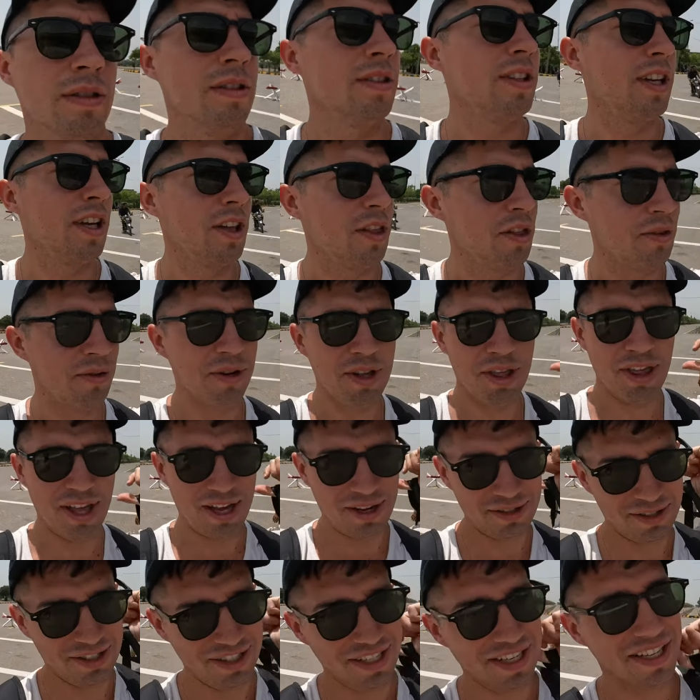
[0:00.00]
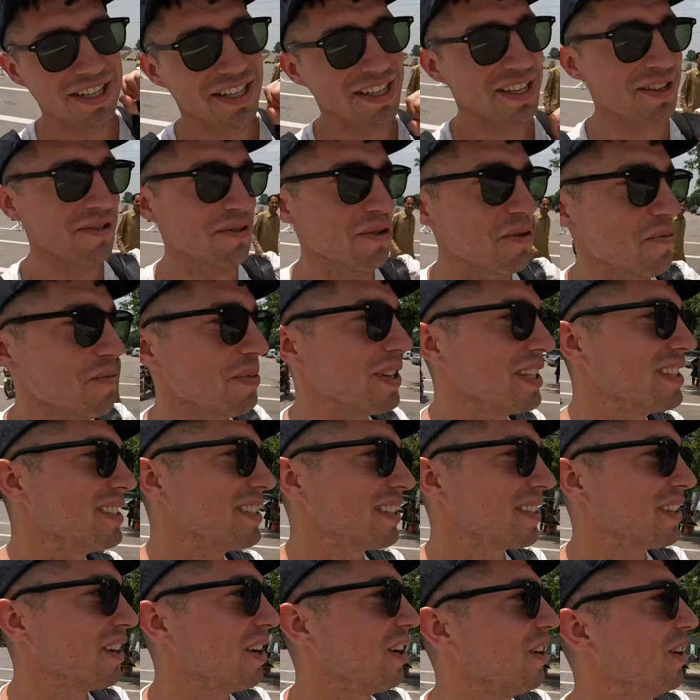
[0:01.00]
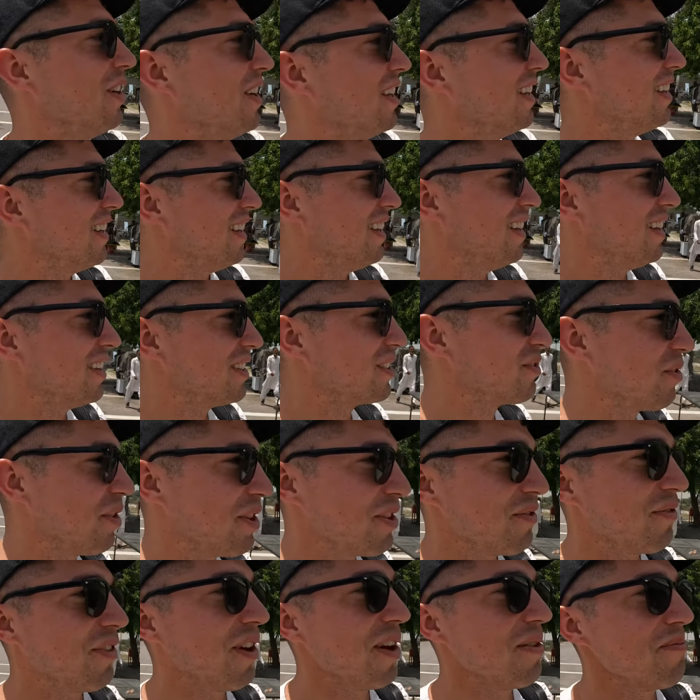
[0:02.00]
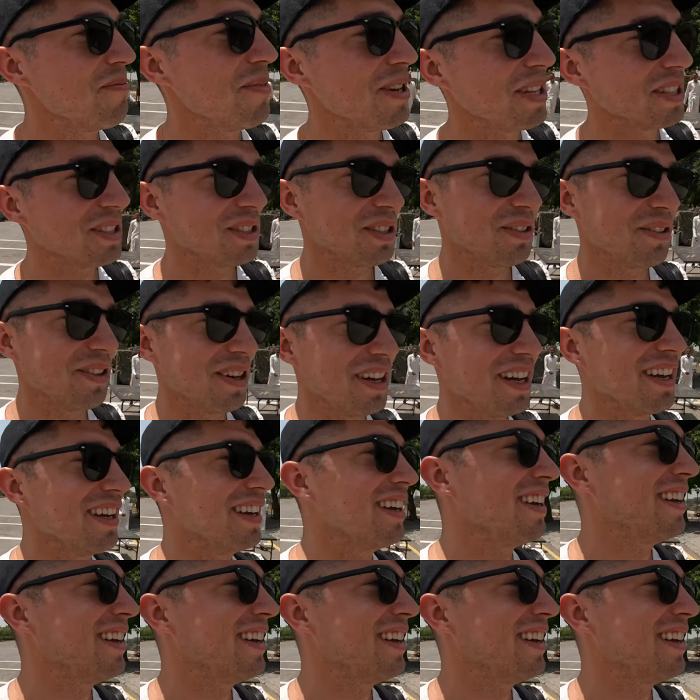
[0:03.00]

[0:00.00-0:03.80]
uh, 3,000 Indian rupees to go 25 minutes away.